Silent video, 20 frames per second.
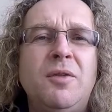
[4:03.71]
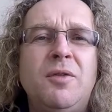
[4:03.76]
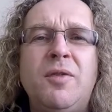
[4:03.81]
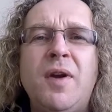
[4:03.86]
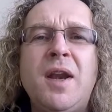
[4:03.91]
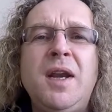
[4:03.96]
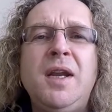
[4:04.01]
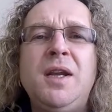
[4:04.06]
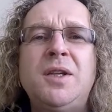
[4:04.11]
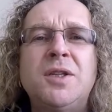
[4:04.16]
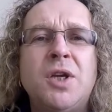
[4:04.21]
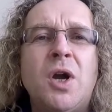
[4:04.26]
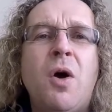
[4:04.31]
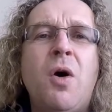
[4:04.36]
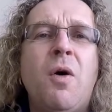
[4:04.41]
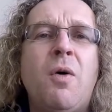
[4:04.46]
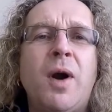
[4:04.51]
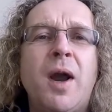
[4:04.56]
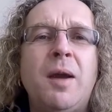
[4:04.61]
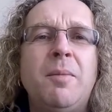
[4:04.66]
of any
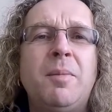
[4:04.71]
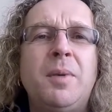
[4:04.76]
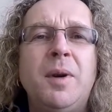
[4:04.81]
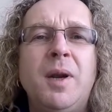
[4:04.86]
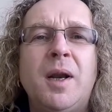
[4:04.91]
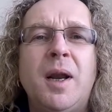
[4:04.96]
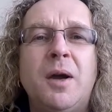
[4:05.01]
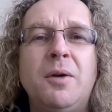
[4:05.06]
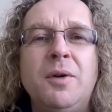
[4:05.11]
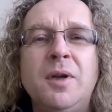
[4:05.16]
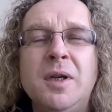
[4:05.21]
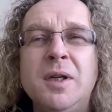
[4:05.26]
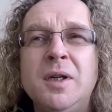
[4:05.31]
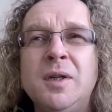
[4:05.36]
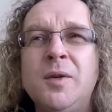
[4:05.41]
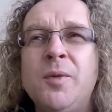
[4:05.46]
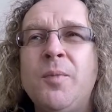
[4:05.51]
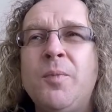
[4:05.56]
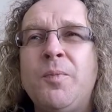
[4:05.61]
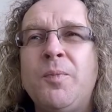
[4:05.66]
type, you know,
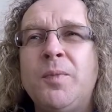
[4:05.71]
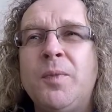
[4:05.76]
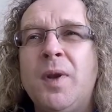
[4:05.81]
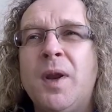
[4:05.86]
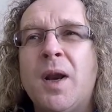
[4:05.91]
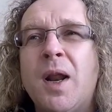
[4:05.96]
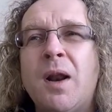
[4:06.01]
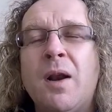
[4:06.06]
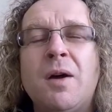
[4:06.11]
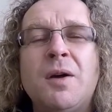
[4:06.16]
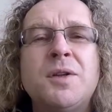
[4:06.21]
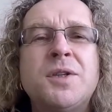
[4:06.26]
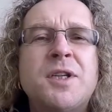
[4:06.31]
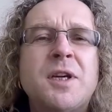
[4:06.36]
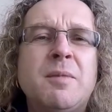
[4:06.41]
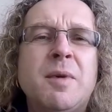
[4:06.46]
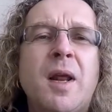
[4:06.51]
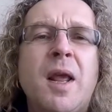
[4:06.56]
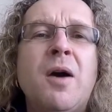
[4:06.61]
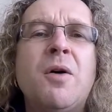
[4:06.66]
like
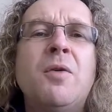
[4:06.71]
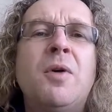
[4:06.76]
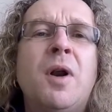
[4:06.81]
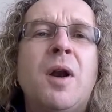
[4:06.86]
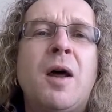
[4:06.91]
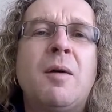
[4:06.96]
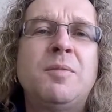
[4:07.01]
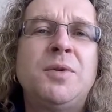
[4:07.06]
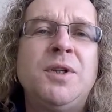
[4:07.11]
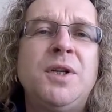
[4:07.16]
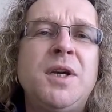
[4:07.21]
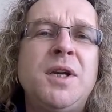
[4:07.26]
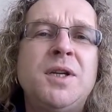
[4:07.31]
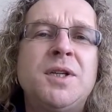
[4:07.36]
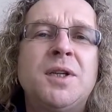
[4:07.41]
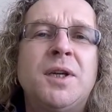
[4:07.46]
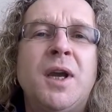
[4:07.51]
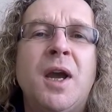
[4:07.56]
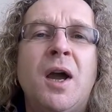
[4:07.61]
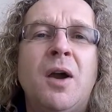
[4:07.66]
some of the old clubs
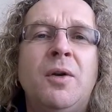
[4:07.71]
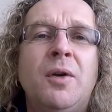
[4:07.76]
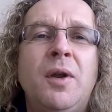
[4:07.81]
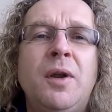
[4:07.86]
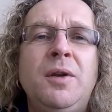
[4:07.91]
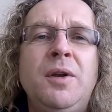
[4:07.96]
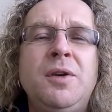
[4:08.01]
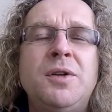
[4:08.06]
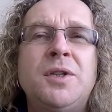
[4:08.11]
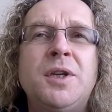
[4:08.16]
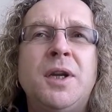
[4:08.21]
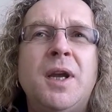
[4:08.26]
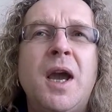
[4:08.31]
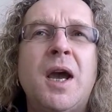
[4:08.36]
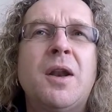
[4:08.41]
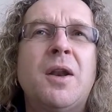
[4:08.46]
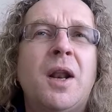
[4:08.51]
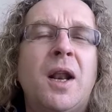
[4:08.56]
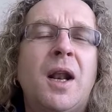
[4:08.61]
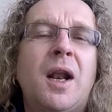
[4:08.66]
years ago, they used to
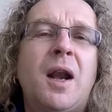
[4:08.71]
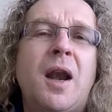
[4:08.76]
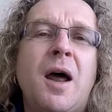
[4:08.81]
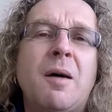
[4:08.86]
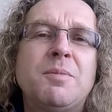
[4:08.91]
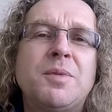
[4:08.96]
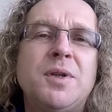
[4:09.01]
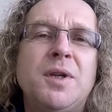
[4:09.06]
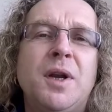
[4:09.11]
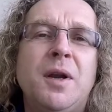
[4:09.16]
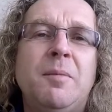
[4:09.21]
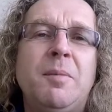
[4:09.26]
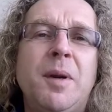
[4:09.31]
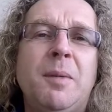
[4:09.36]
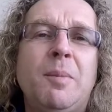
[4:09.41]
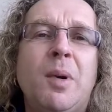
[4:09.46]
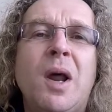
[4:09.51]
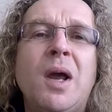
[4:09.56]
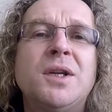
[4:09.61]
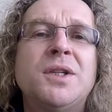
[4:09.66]
go to the clubs and there'd be
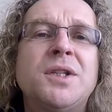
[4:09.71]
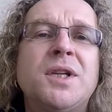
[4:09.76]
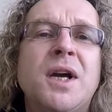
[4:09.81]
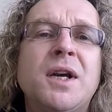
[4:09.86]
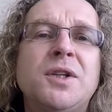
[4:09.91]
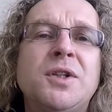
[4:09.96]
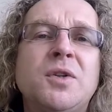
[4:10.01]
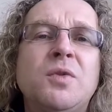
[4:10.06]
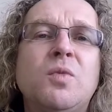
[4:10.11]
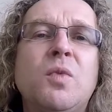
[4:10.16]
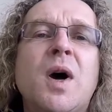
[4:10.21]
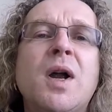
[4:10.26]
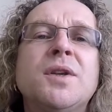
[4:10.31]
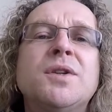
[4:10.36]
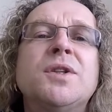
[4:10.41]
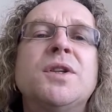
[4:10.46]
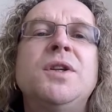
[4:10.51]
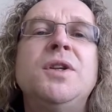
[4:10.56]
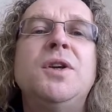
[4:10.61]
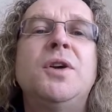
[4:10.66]
PlayStation
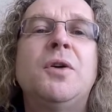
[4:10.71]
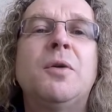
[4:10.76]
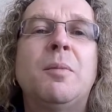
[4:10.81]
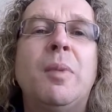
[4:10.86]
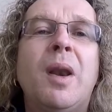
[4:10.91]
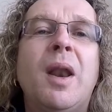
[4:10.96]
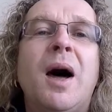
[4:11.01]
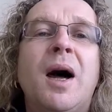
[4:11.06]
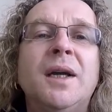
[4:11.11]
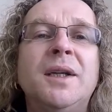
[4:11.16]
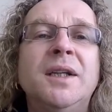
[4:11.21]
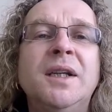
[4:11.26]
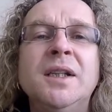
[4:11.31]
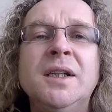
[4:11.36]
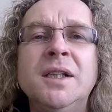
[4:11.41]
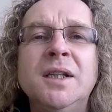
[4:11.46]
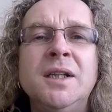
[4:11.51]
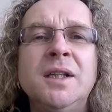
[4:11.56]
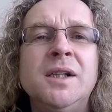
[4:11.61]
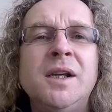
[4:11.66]
1s that you could play,
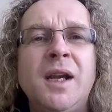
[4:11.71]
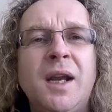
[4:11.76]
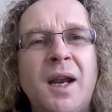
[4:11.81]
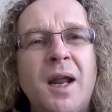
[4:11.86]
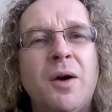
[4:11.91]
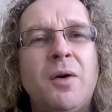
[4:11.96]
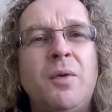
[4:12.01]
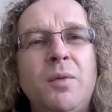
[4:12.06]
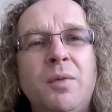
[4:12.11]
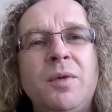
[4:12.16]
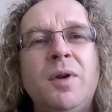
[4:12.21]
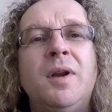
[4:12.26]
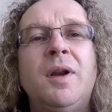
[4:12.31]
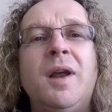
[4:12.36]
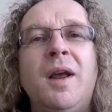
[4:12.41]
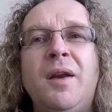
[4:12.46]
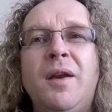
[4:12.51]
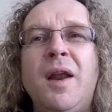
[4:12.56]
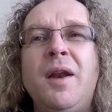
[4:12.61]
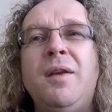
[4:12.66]
you know,
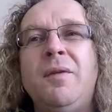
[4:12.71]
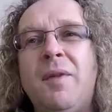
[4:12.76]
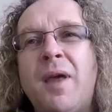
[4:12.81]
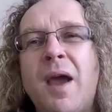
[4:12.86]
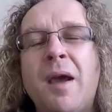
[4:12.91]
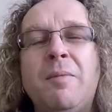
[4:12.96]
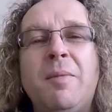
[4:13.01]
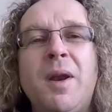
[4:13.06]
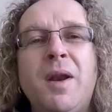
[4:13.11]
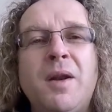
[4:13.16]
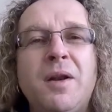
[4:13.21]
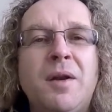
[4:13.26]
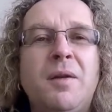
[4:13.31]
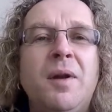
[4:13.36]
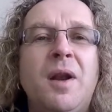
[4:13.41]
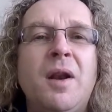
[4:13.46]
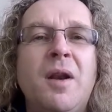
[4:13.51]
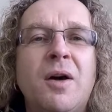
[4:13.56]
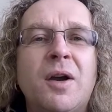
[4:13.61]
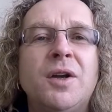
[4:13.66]
and then that'd be in
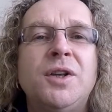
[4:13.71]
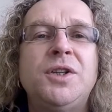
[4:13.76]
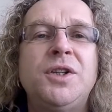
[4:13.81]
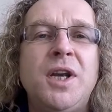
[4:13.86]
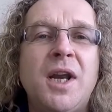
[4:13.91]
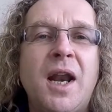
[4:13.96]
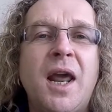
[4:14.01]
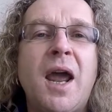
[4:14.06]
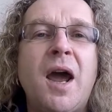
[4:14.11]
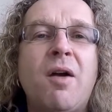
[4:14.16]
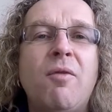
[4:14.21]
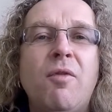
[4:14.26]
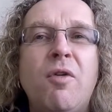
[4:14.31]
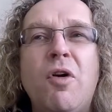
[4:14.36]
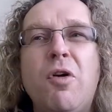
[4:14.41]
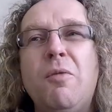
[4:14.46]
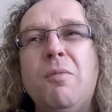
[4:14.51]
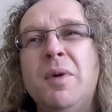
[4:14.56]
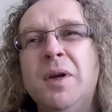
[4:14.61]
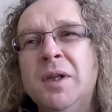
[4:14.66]
like a chill out
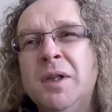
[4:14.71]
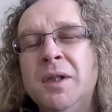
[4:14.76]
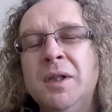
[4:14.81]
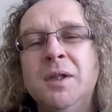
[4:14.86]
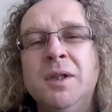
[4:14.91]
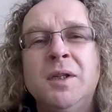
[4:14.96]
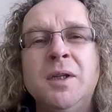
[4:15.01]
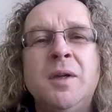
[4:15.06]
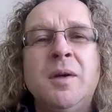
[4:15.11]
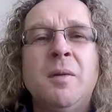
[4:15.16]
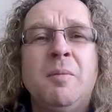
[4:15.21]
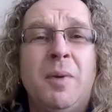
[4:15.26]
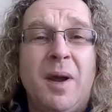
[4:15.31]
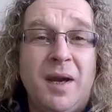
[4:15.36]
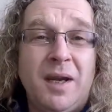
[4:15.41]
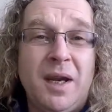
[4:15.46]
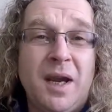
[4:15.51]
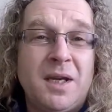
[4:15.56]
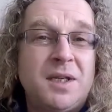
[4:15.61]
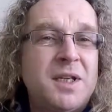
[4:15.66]
room.
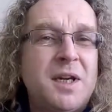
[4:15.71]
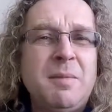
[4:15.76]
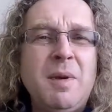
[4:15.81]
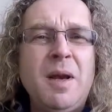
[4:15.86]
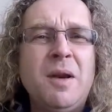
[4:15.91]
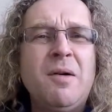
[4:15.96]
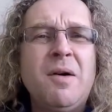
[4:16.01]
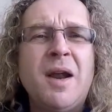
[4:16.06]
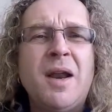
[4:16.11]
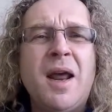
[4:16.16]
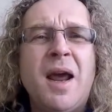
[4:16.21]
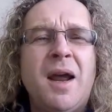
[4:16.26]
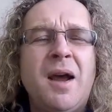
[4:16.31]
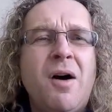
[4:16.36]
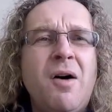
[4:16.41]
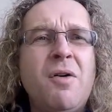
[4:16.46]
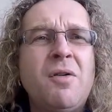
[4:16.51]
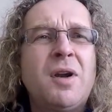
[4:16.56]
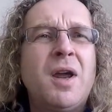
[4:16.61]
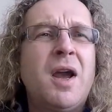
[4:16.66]
But yeah, something like that,
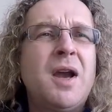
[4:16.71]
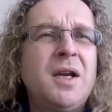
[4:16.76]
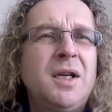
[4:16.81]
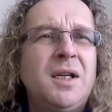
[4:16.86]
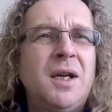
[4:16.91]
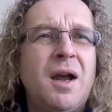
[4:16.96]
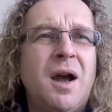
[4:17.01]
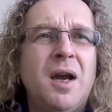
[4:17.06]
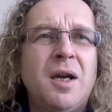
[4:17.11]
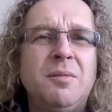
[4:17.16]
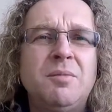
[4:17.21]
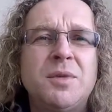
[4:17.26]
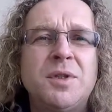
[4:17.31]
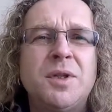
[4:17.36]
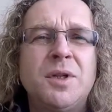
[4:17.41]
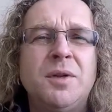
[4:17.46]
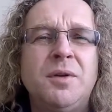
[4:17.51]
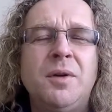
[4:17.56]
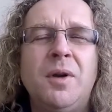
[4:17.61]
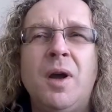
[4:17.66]
arcade
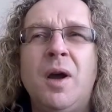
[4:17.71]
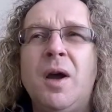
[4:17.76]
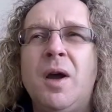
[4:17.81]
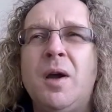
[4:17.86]
games, and